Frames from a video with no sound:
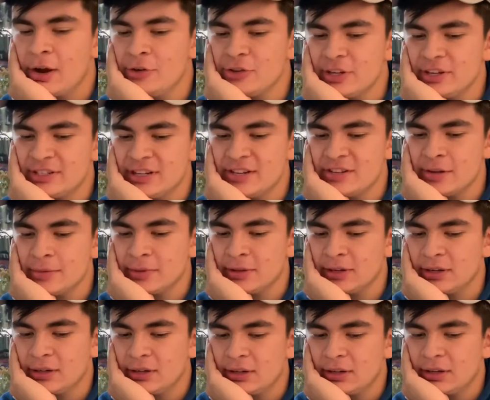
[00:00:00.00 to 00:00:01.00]
I was gonna say
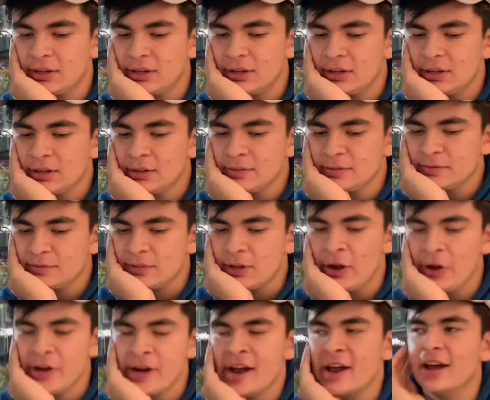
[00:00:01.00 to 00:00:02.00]
something.
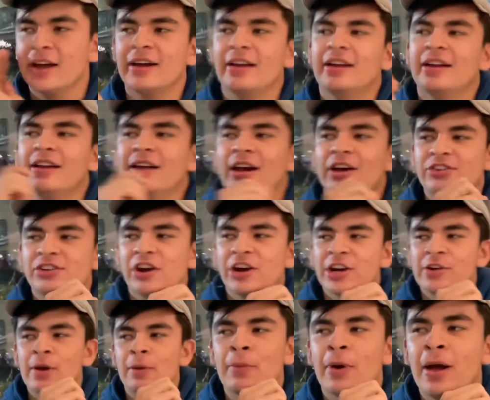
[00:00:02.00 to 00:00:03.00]
Oh yeah, I was
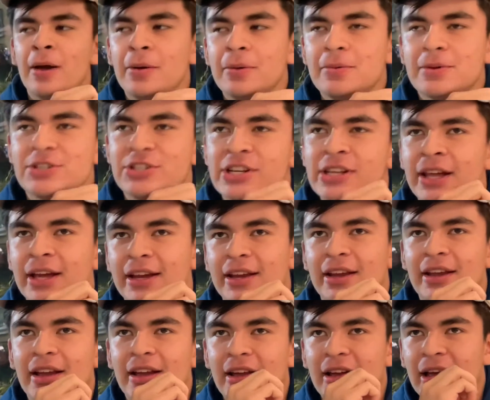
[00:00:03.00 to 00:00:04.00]
talking to my mom and she like,
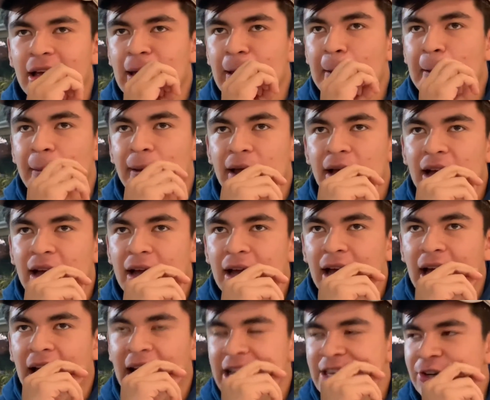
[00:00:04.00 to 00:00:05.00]

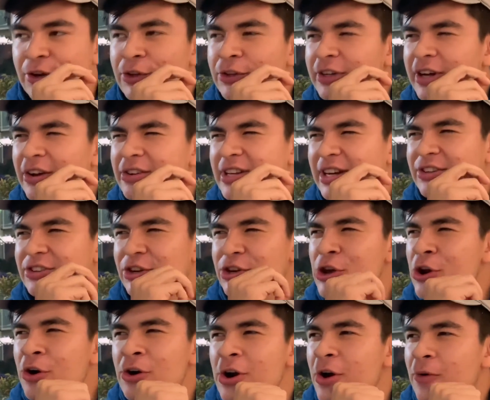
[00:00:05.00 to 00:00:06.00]
I told her I was like, so
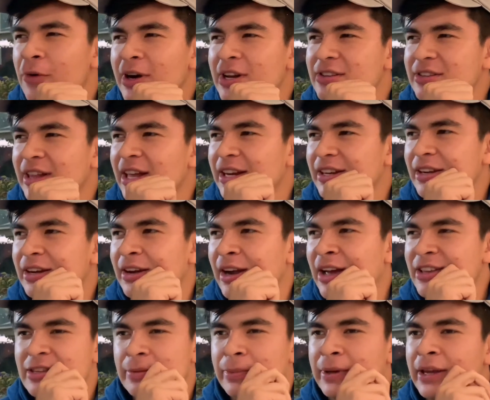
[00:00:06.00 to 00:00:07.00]
you don't know what it's like
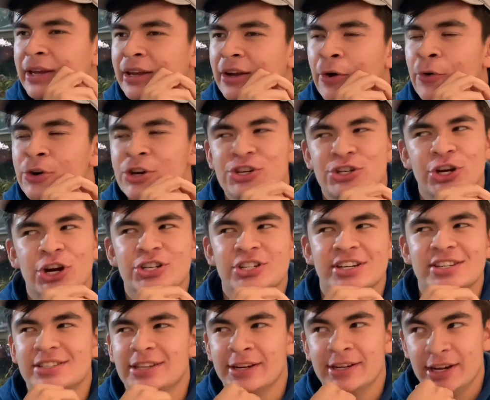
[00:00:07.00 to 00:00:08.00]
not to be going to church
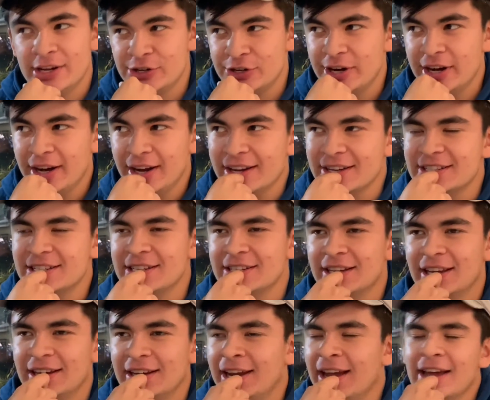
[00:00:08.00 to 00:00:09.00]
on Sundays, right? And she's
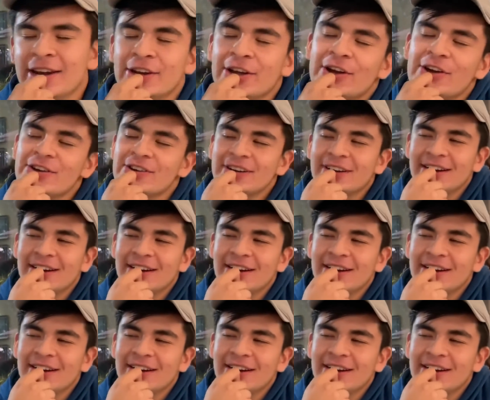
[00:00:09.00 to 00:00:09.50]
like, yeah, I don't.